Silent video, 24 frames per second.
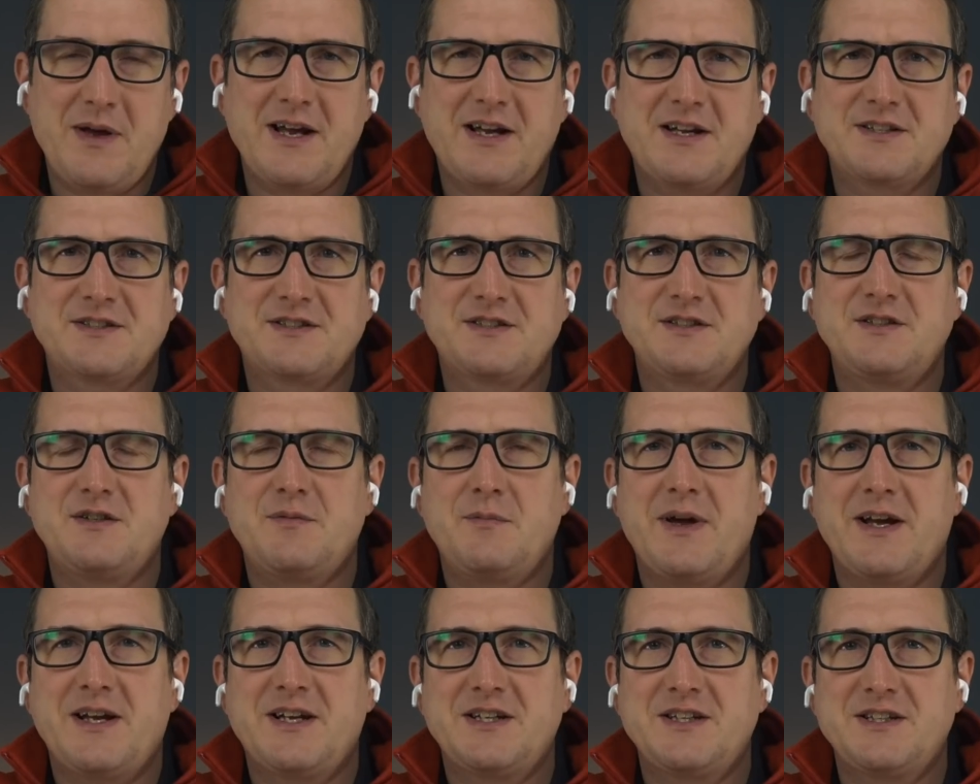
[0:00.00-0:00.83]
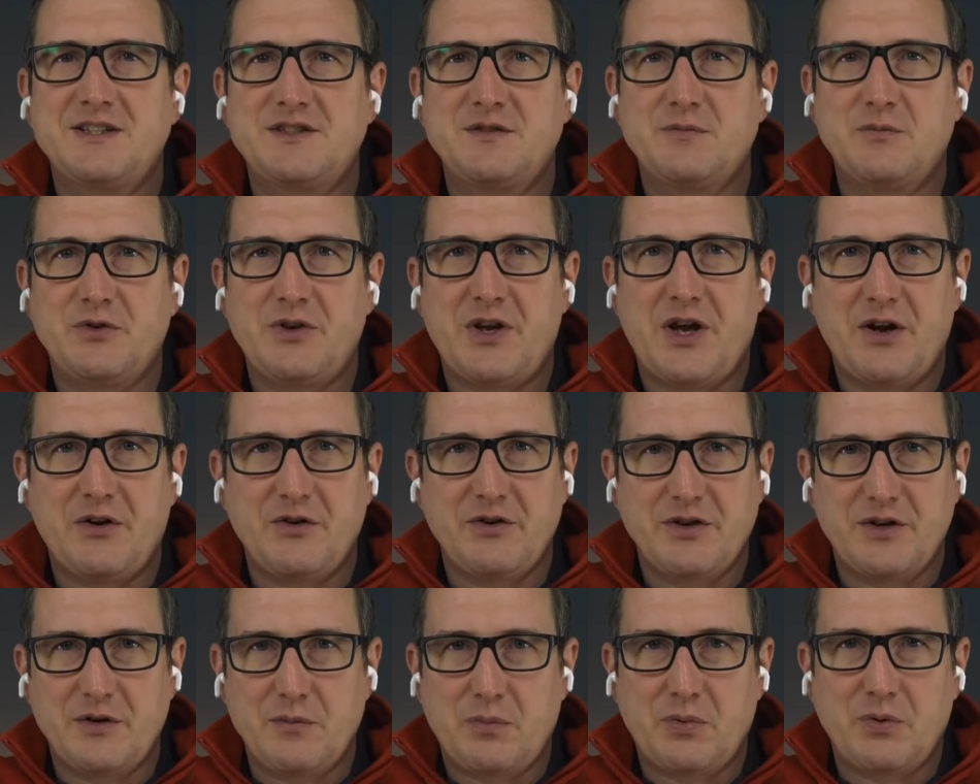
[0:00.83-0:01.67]
mechanism, mechanism on how
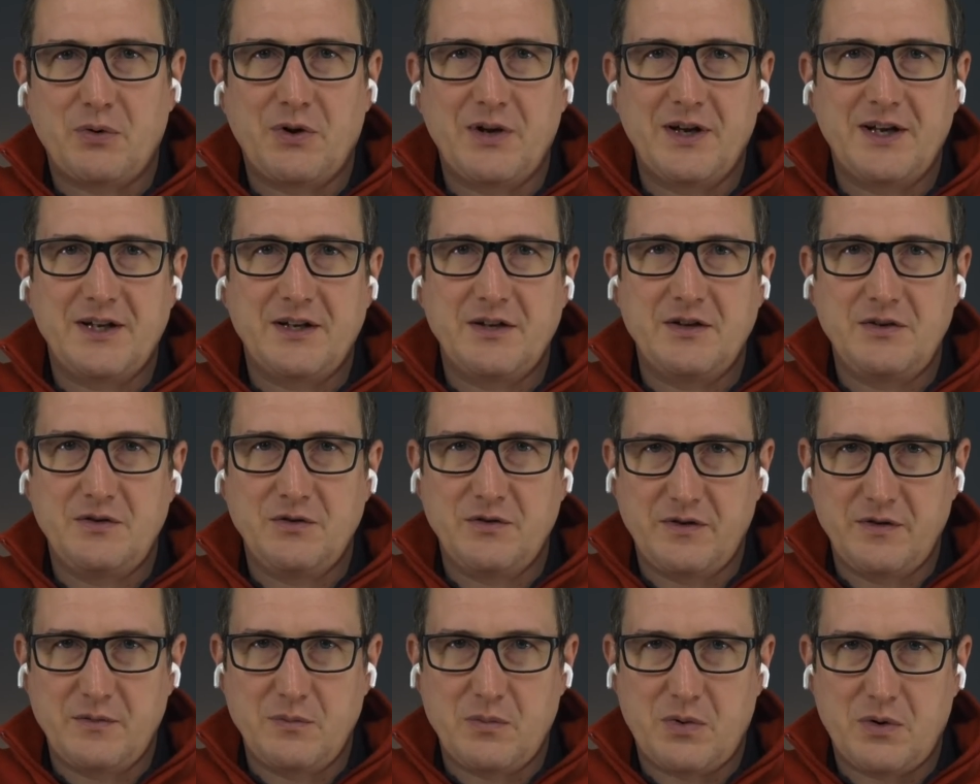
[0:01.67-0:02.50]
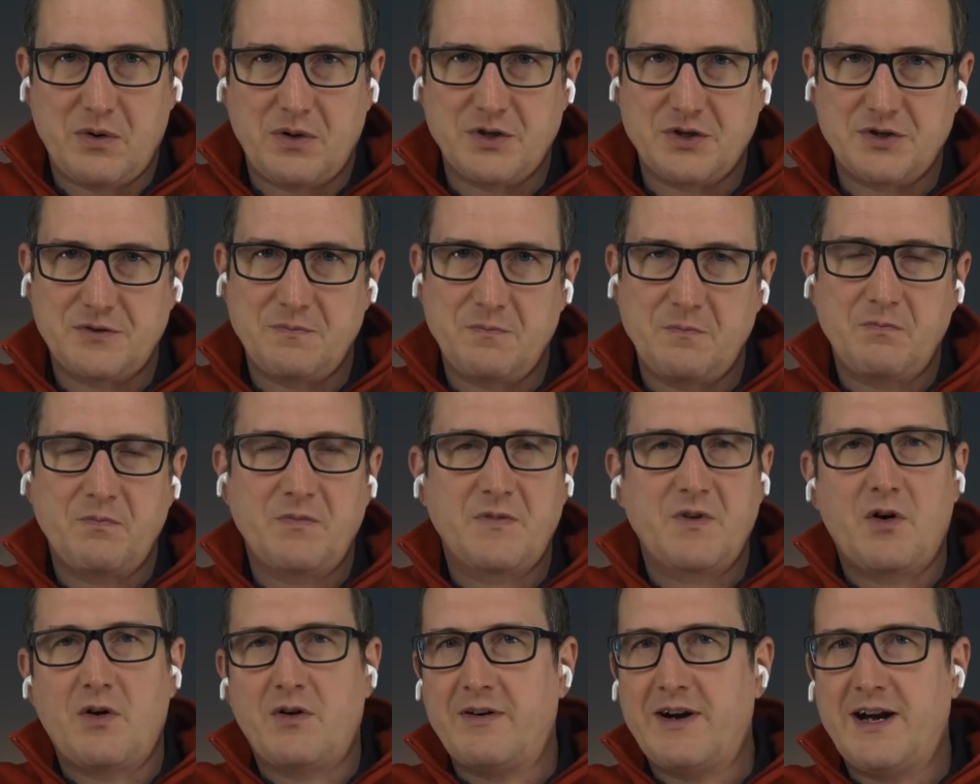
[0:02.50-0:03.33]
you deploy it using BOSH.
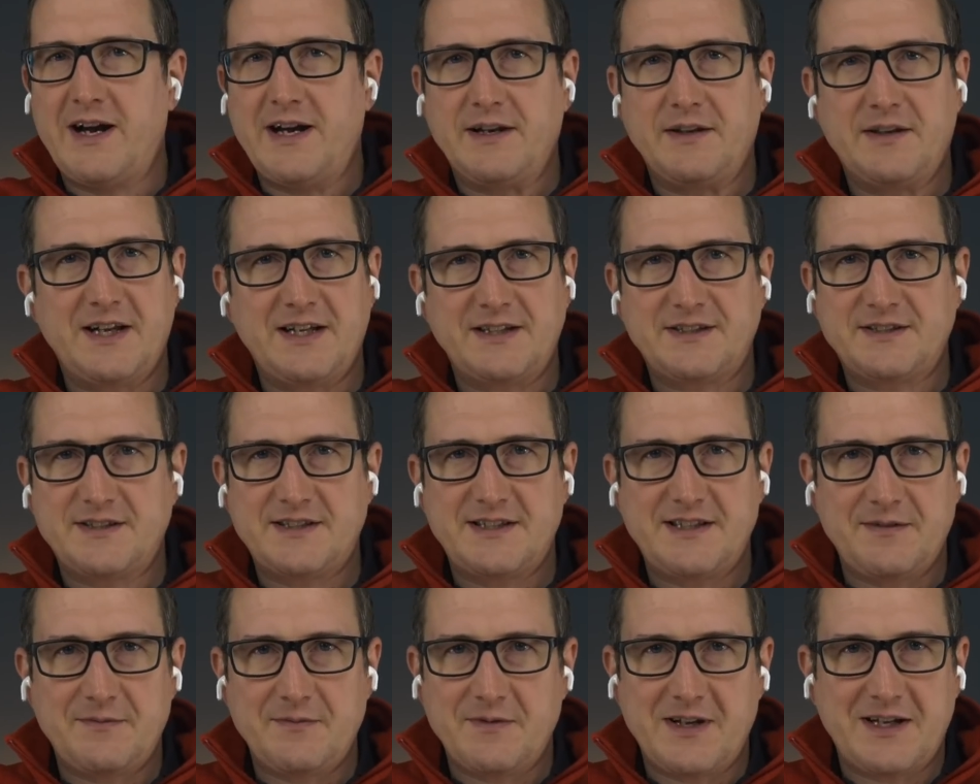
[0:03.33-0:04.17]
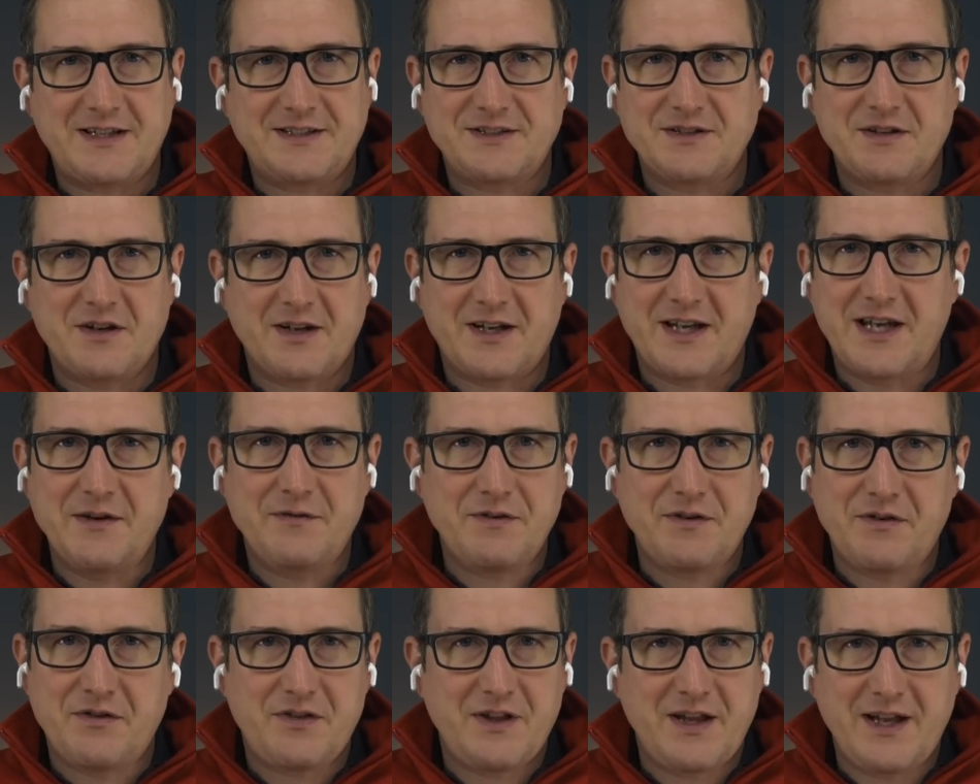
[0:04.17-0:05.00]
All right. That's, that's a
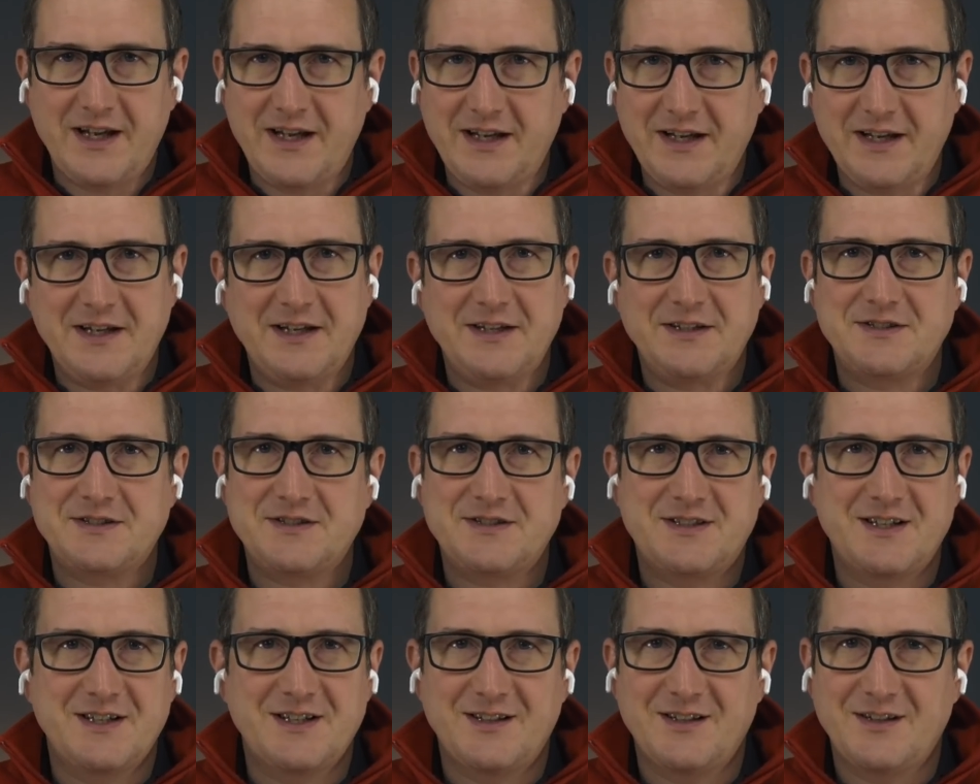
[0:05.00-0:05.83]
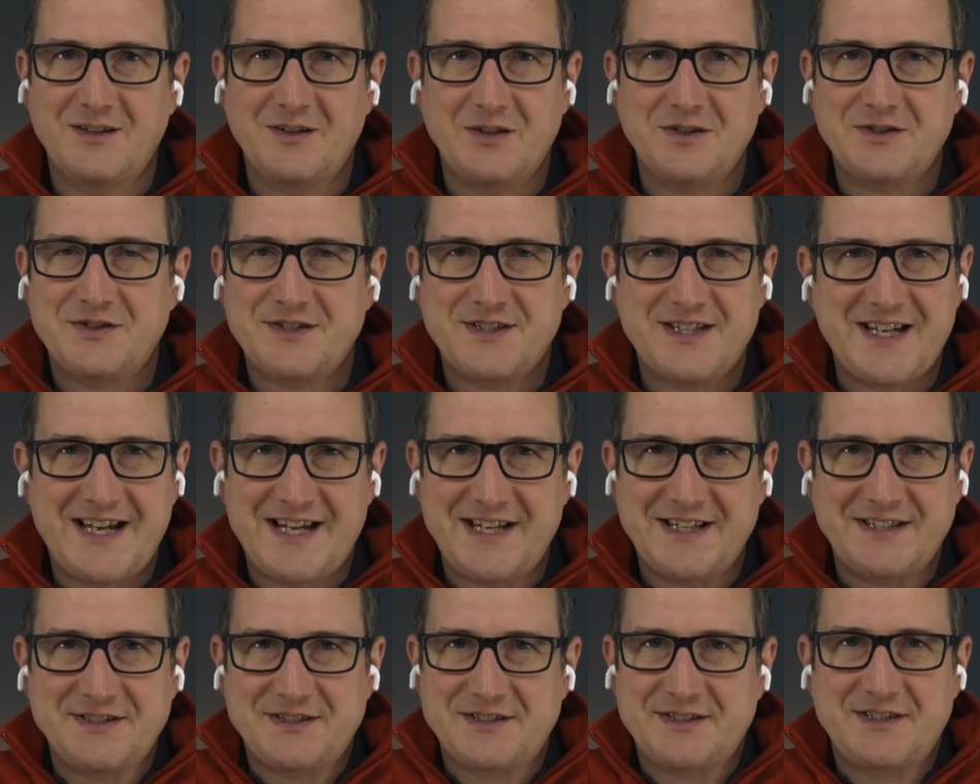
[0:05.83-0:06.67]
given thing. It still
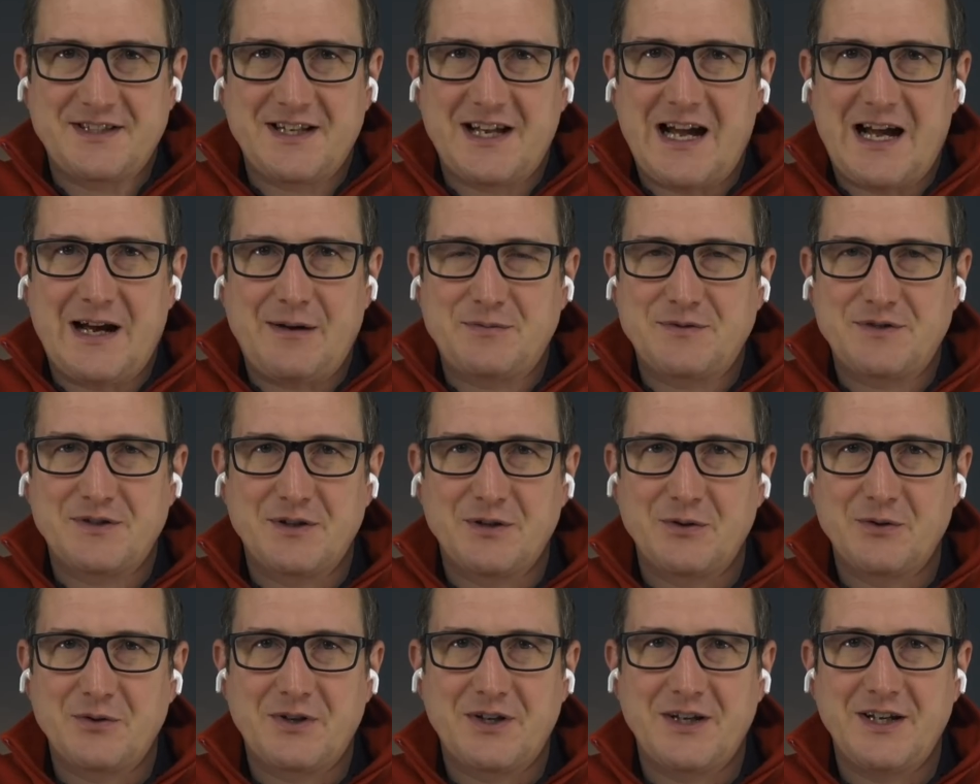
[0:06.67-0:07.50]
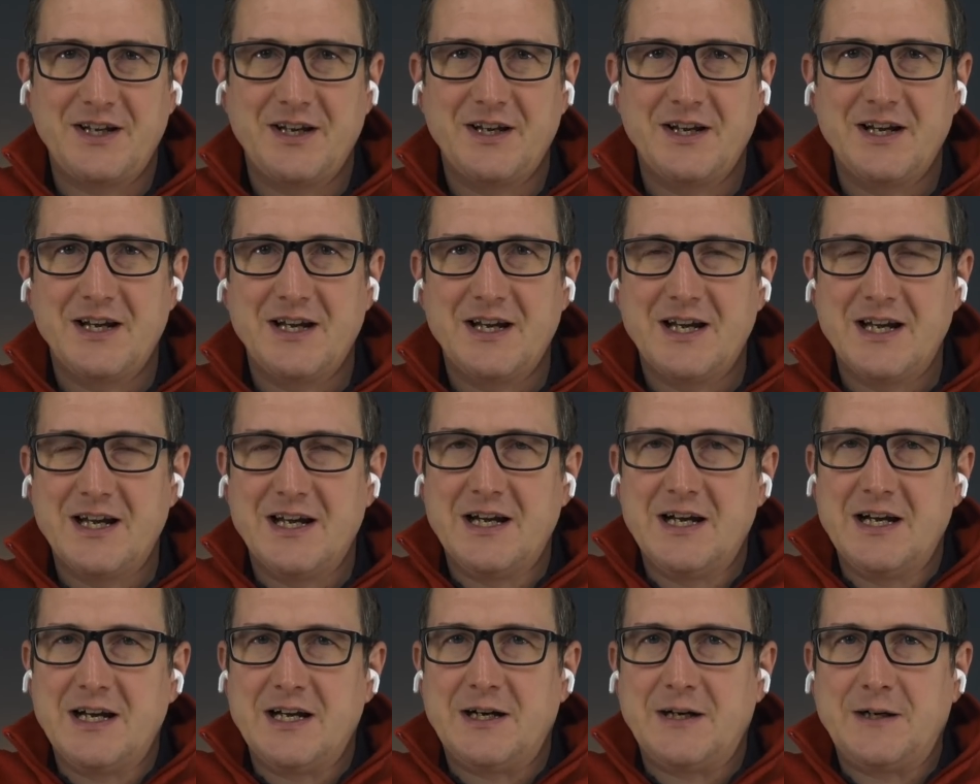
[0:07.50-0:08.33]
stands absolutely
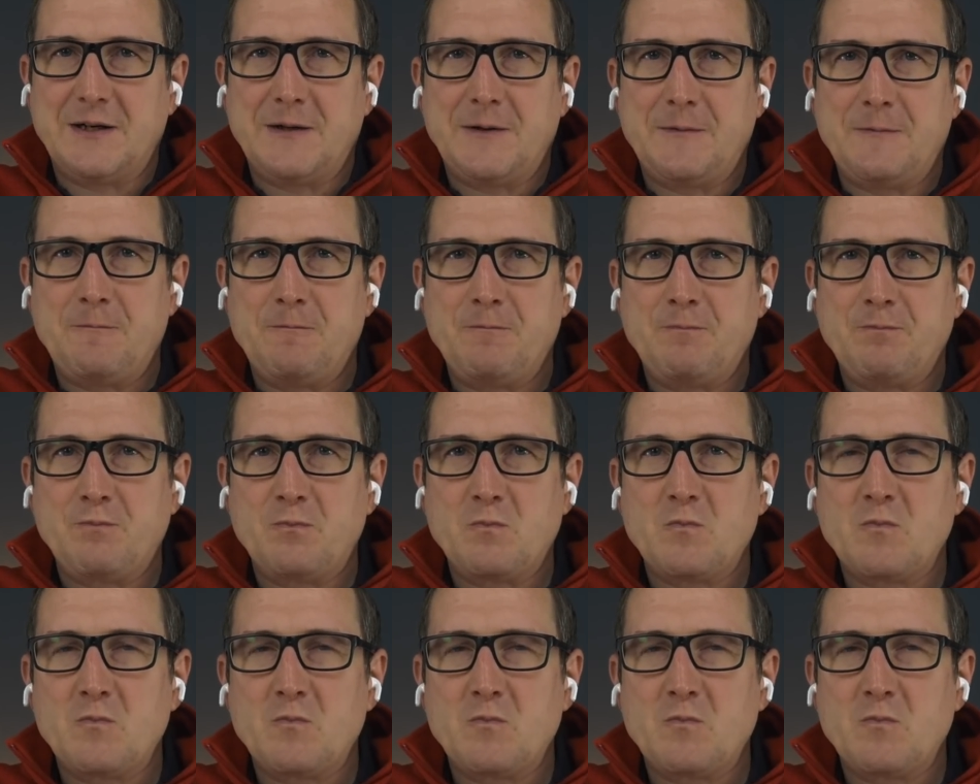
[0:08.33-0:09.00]
um,